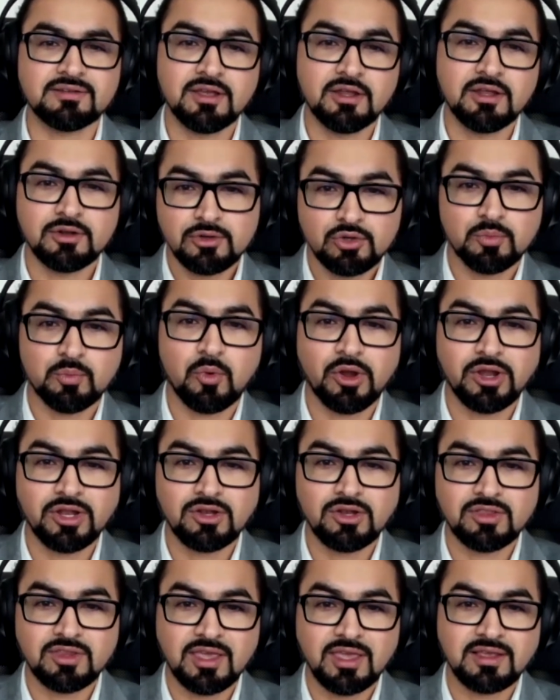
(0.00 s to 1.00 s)
to point to
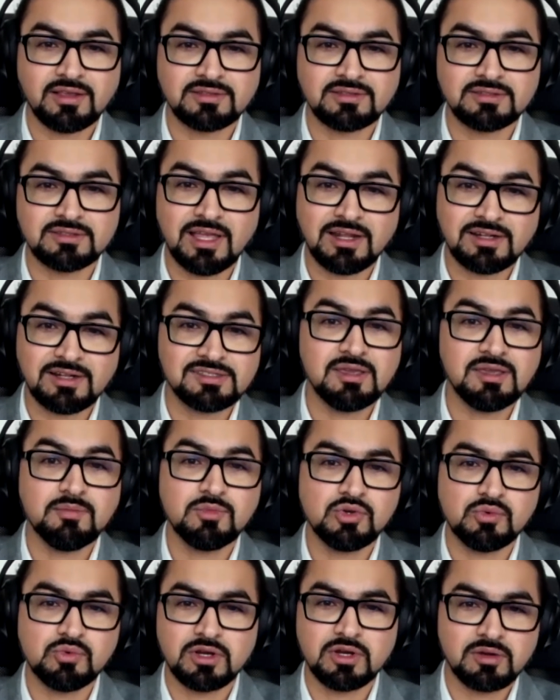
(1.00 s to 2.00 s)
things that seem
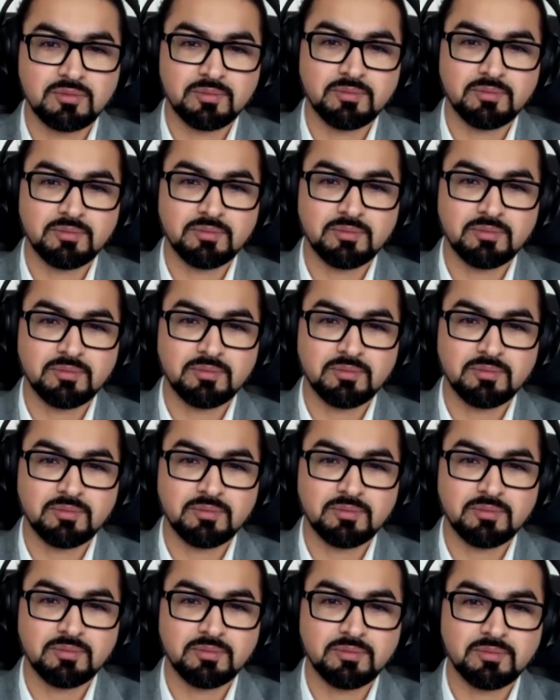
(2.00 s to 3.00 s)
to work
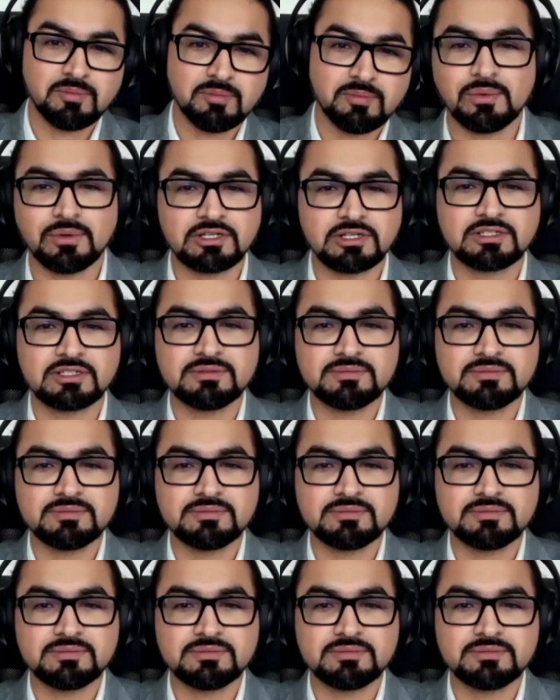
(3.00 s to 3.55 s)
actually work.